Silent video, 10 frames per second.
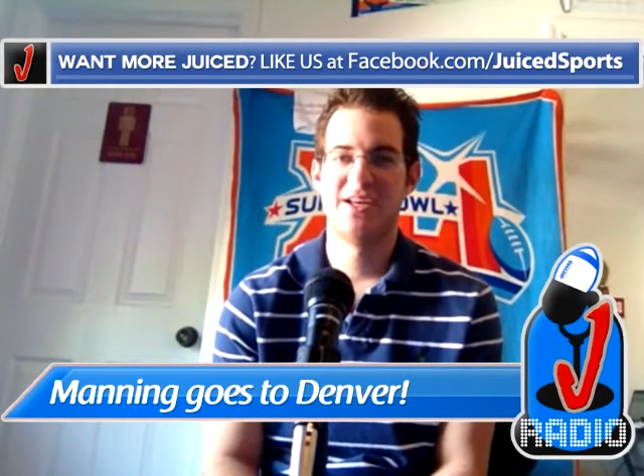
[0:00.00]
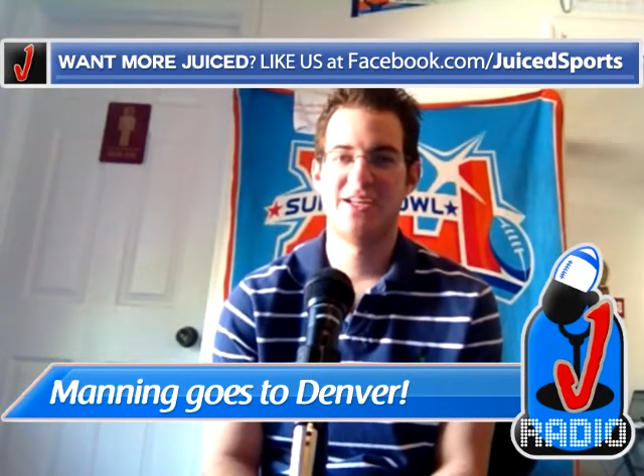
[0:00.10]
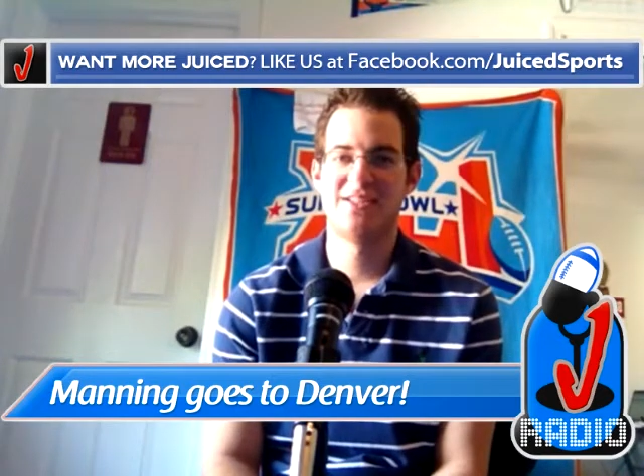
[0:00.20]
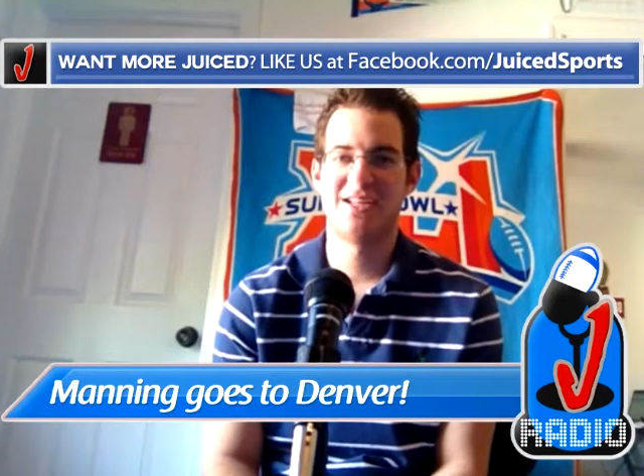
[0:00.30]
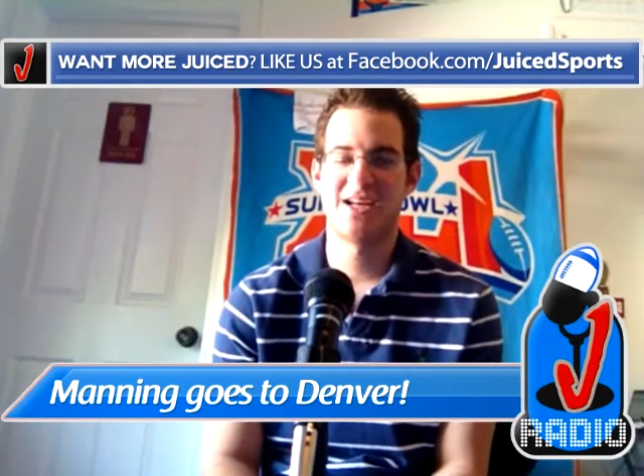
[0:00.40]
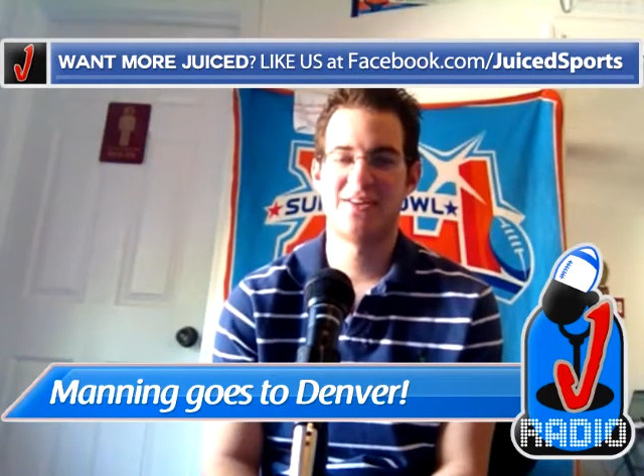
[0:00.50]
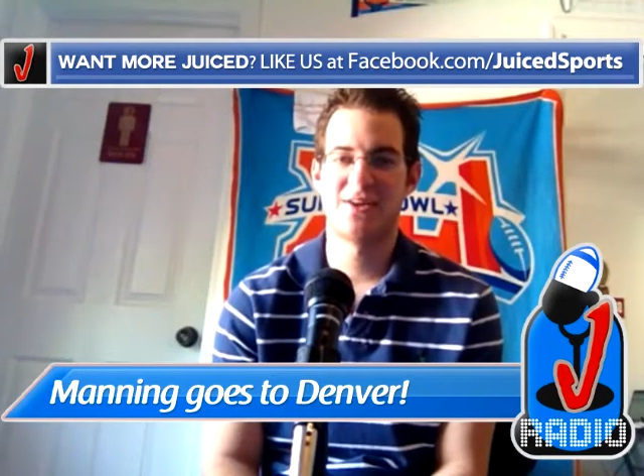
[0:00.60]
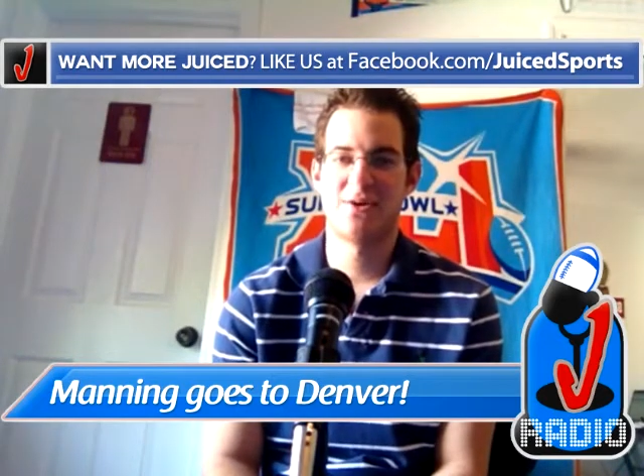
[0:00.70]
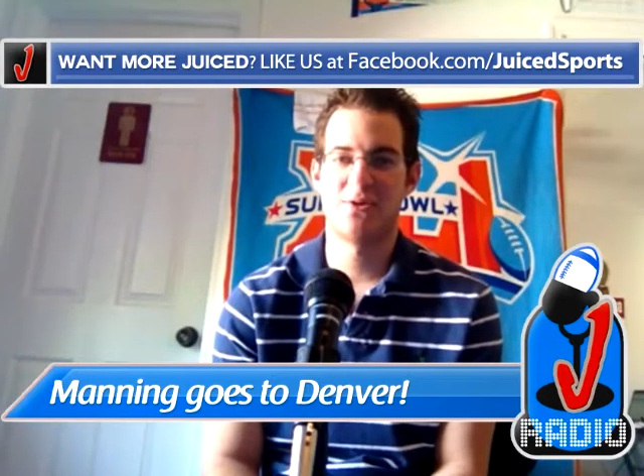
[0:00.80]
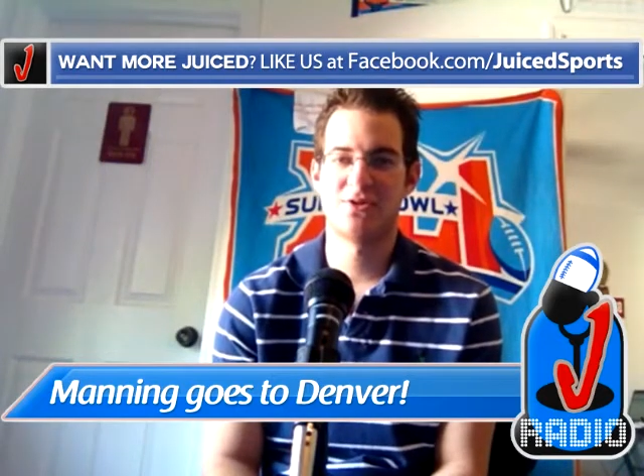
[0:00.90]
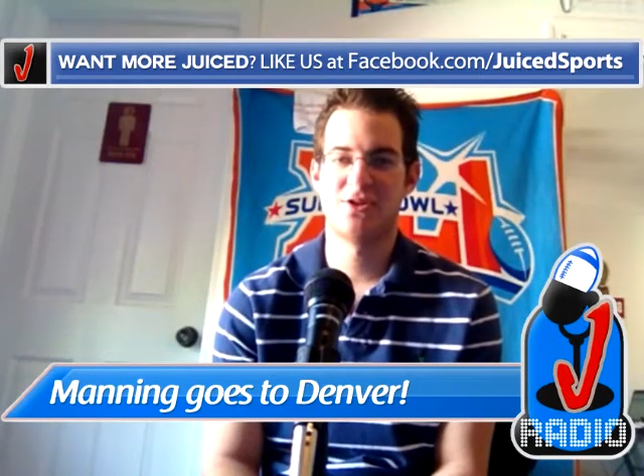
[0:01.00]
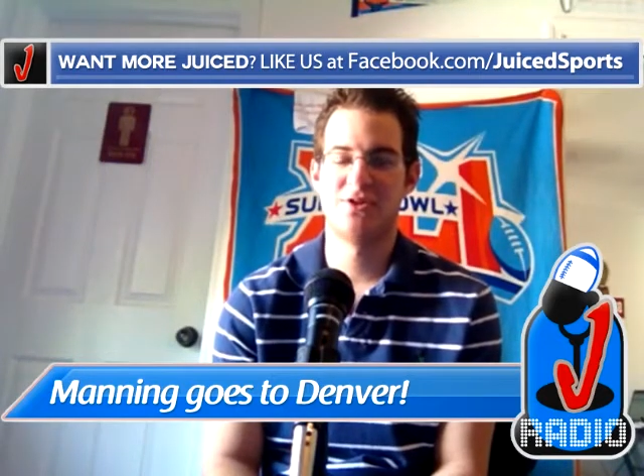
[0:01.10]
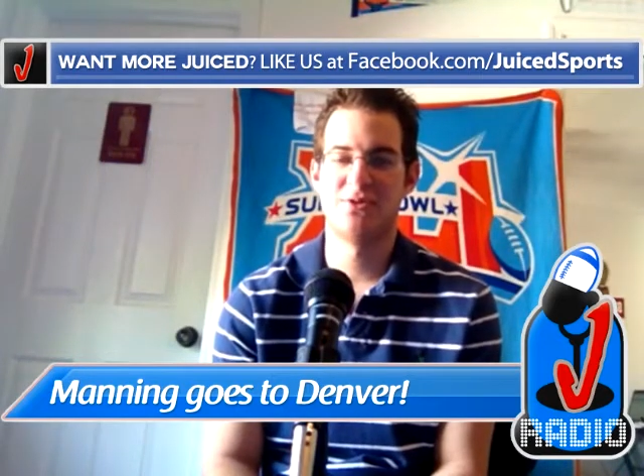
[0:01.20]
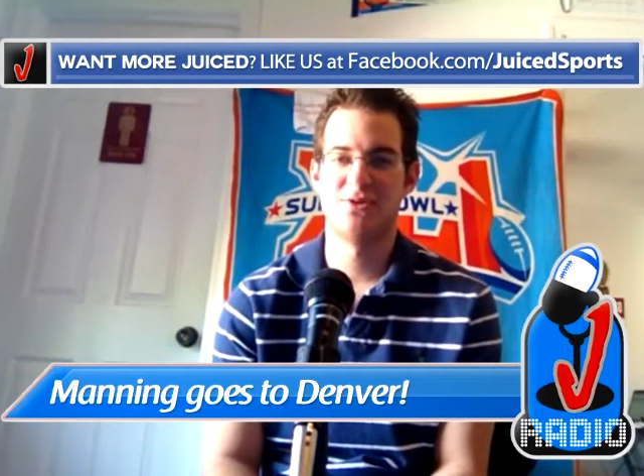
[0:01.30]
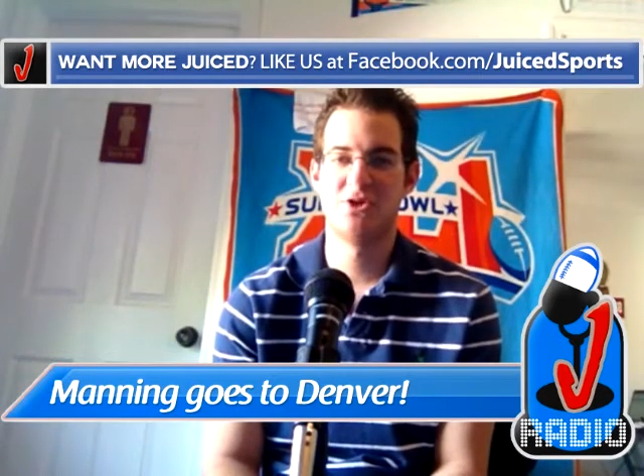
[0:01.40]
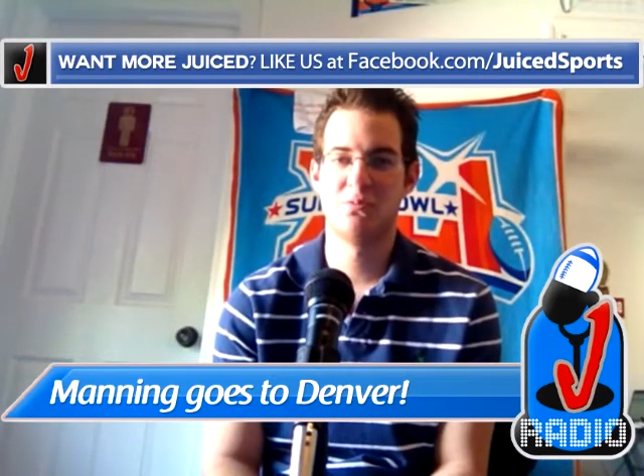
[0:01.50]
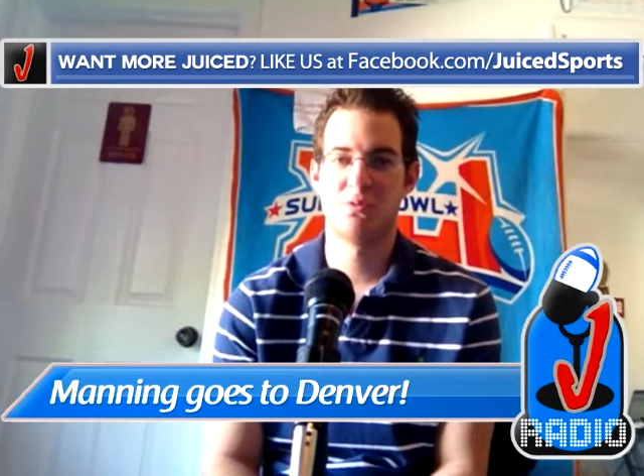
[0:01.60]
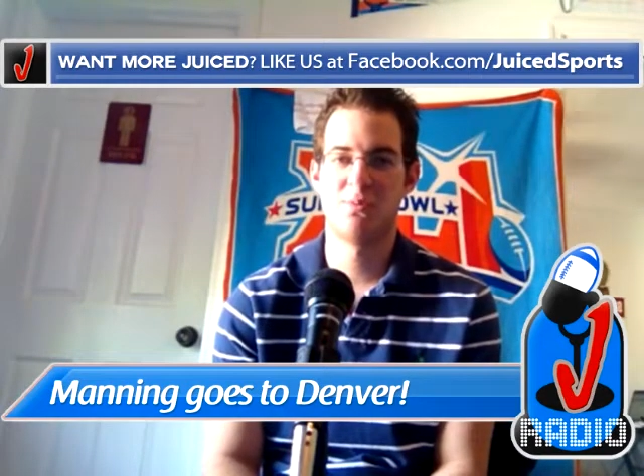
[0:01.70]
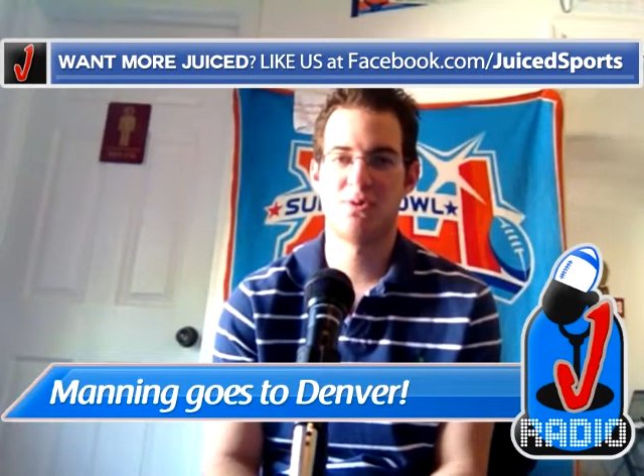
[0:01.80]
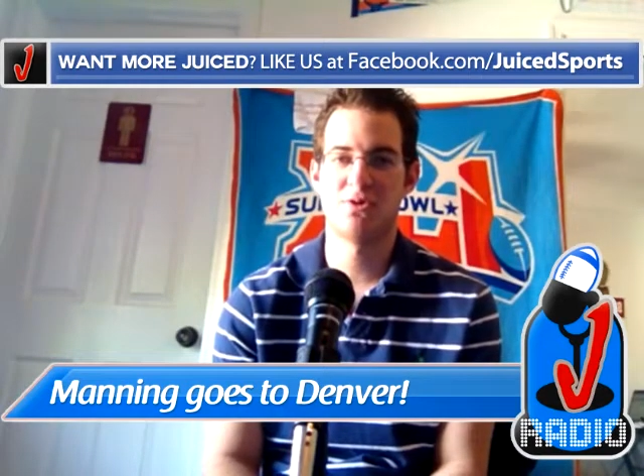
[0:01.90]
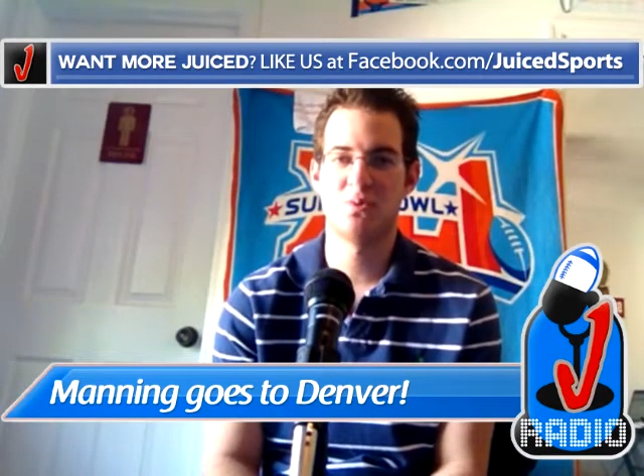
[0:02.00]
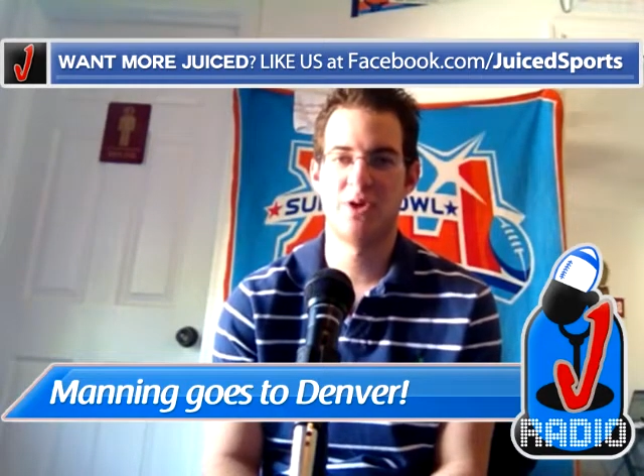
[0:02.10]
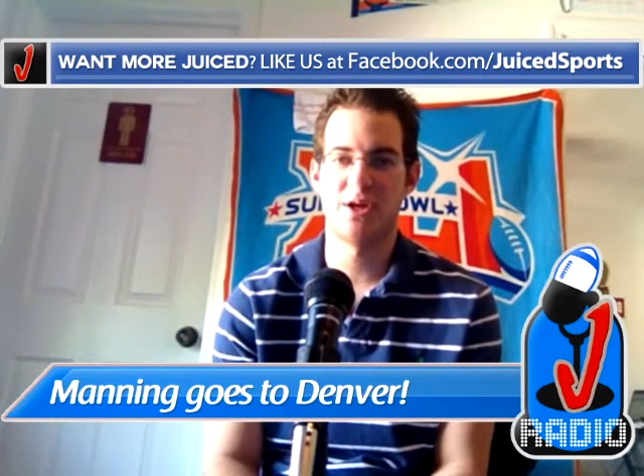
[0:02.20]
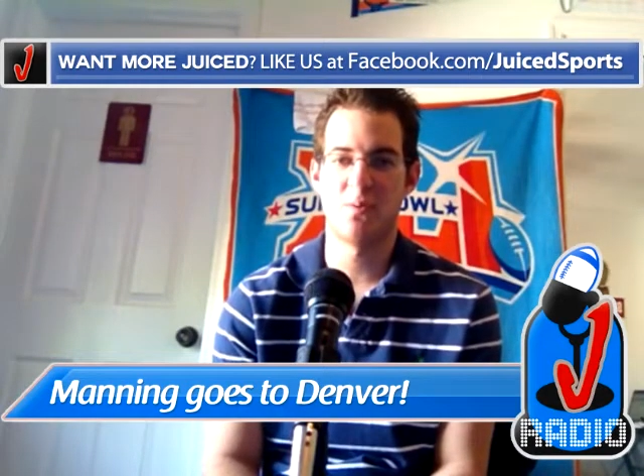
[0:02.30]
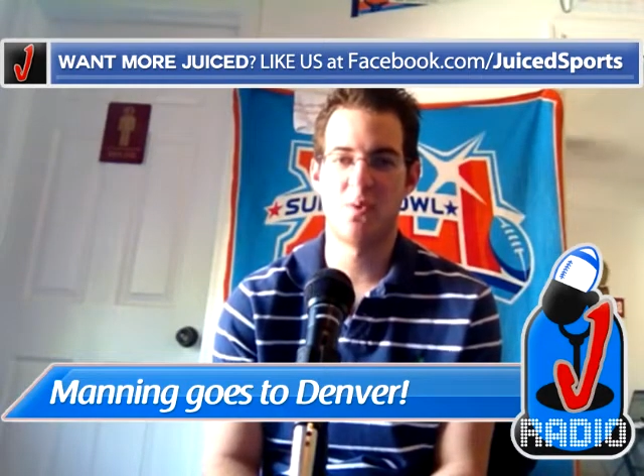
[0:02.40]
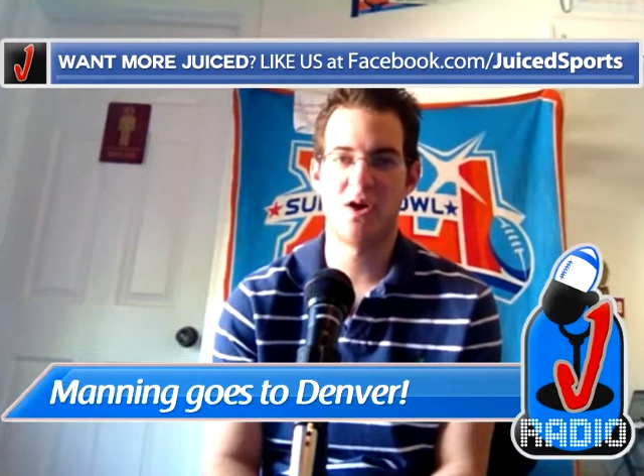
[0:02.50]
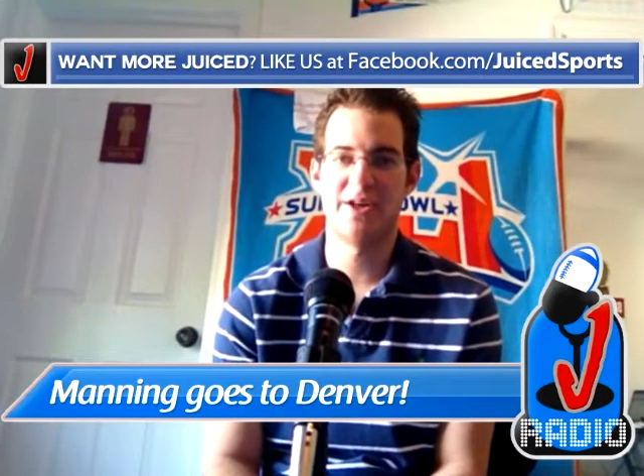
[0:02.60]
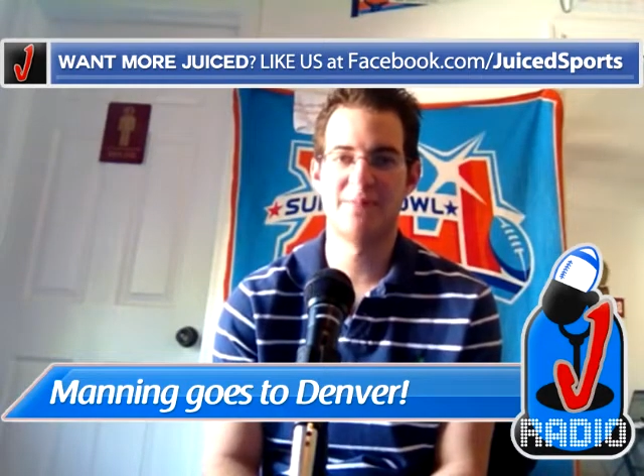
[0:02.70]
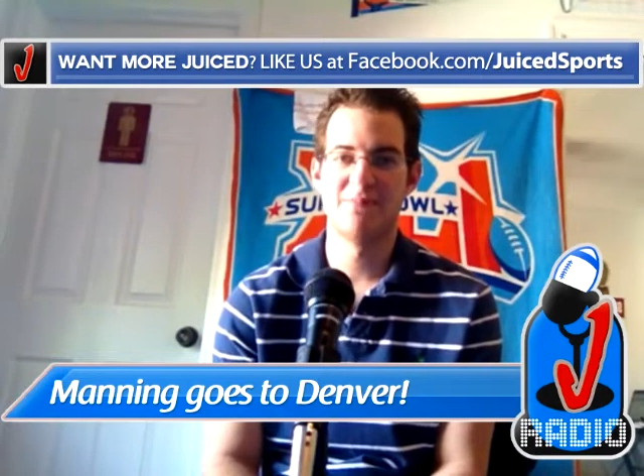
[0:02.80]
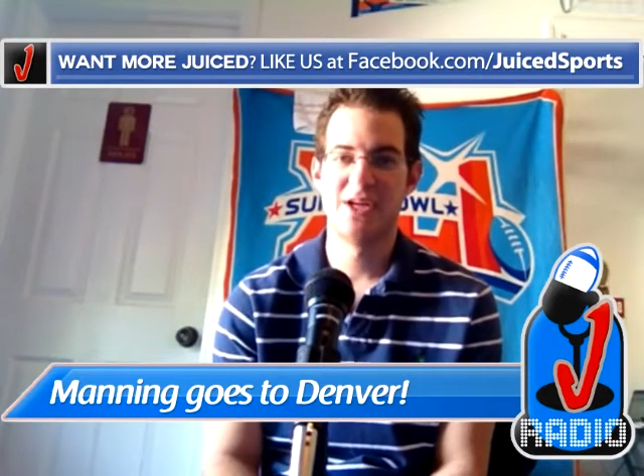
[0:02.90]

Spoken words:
He's taken the Colts to two Super Bowls, winning one.